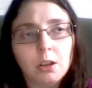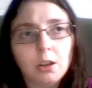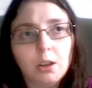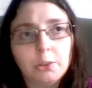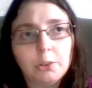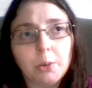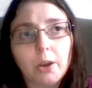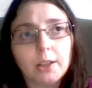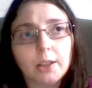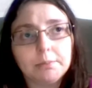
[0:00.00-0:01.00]

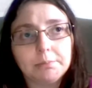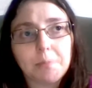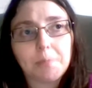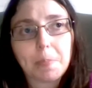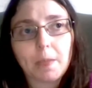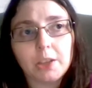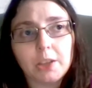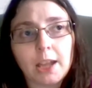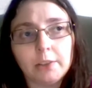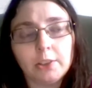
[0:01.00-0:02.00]
spider, your
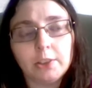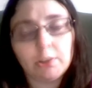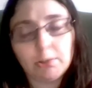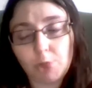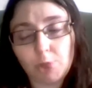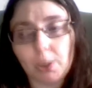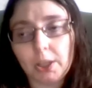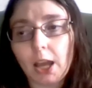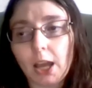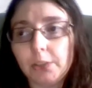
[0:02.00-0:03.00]
common
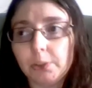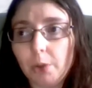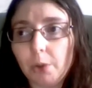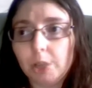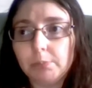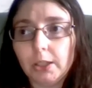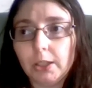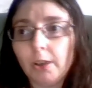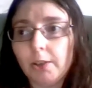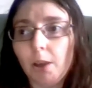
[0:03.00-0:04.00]
garden spider, but
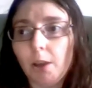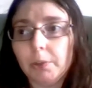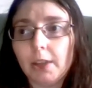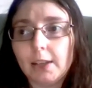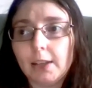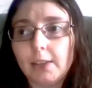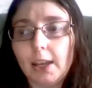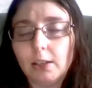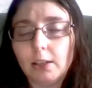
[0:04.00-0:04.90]
9 times out of 10,